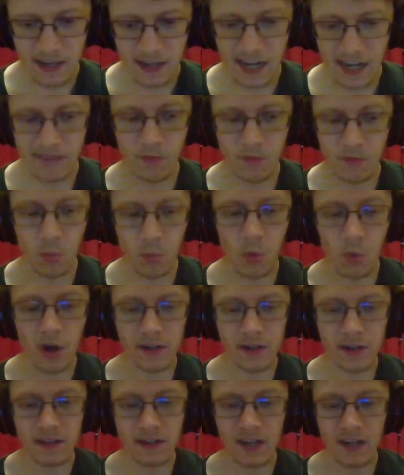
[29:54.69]
I
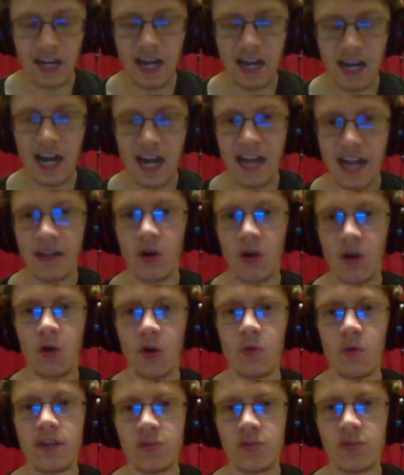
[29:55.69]

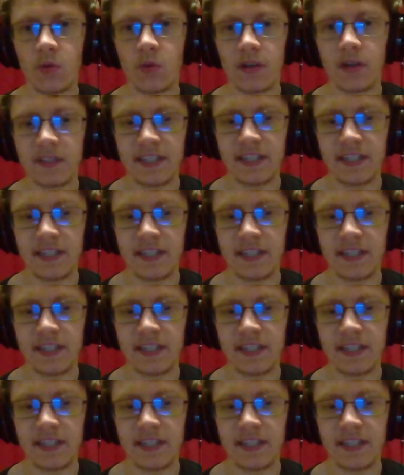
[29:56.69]
always want